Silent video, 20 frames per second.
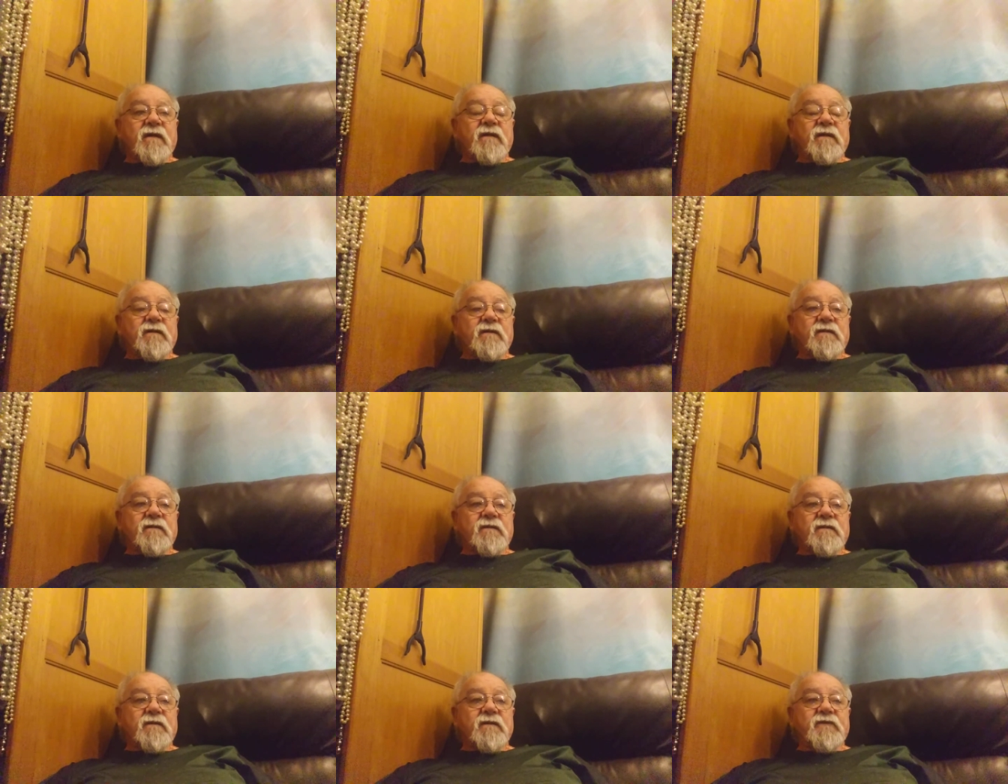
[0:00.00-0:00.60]

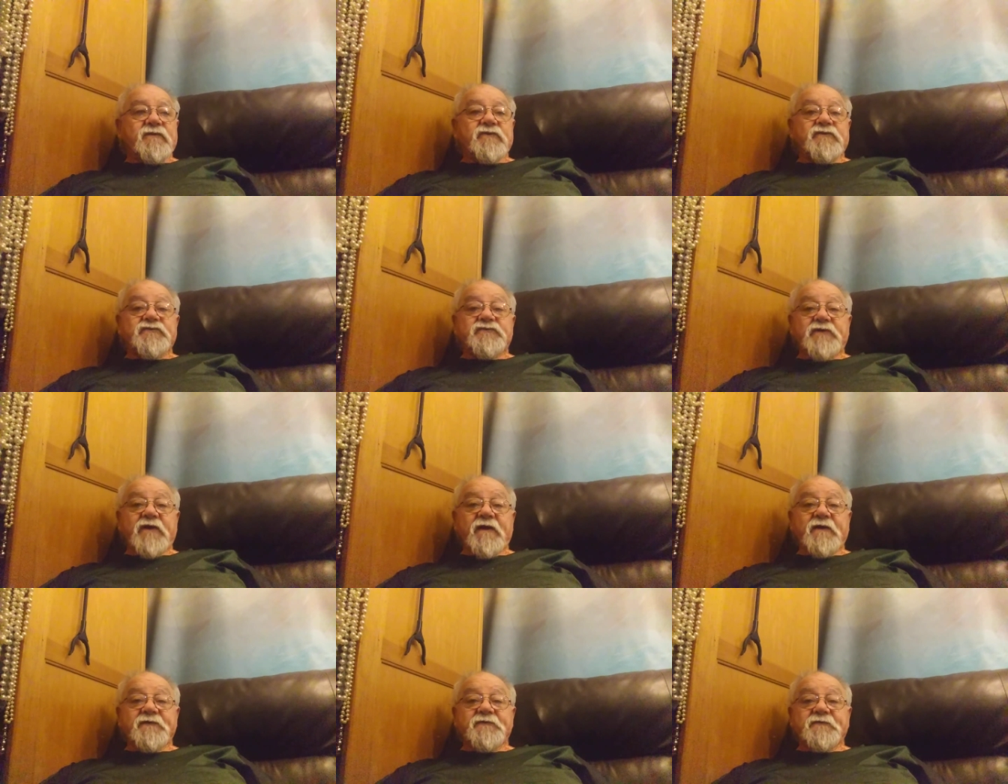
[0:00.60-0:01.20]
Uh, you
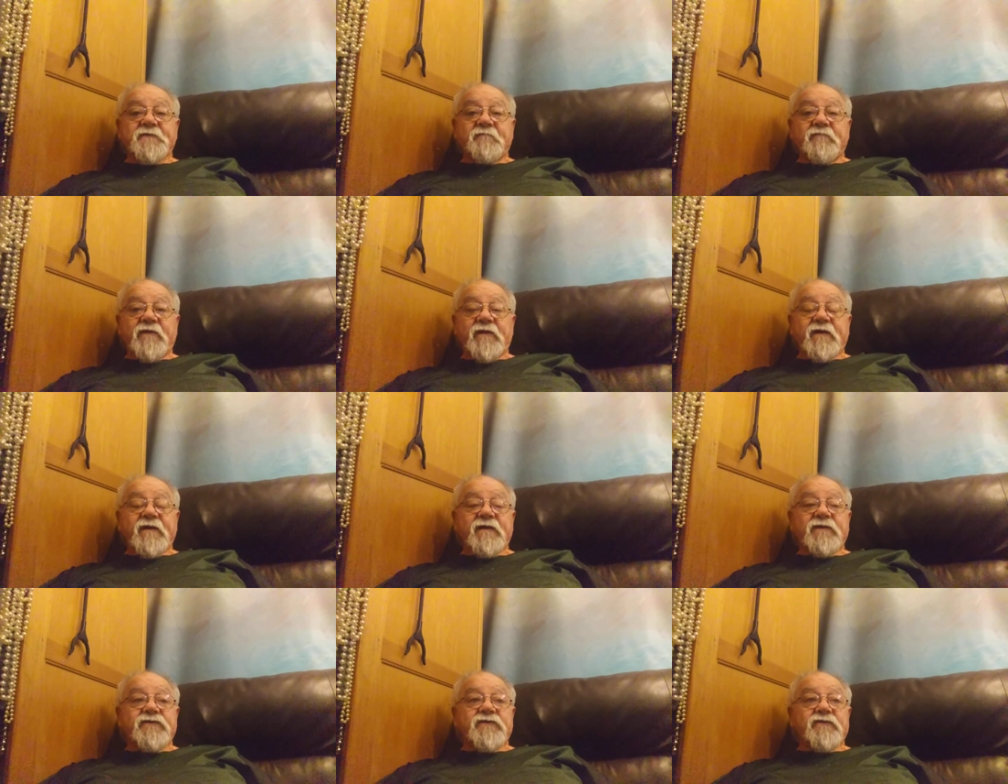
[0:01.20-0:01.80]
change the
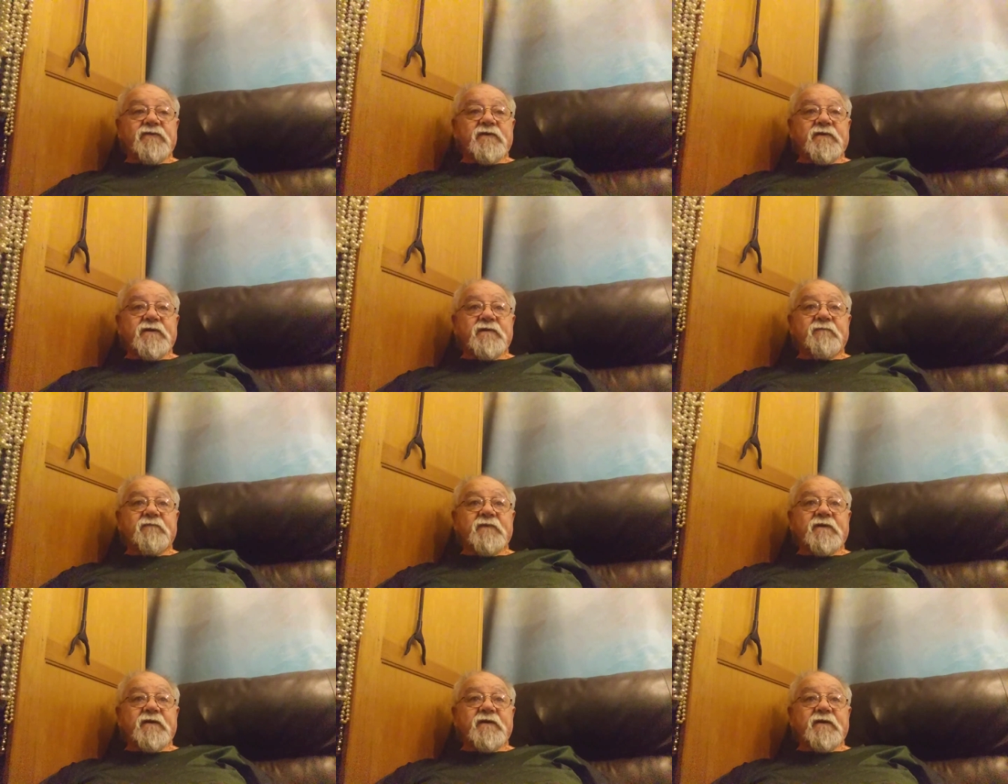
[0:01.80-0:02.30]
blade, you can even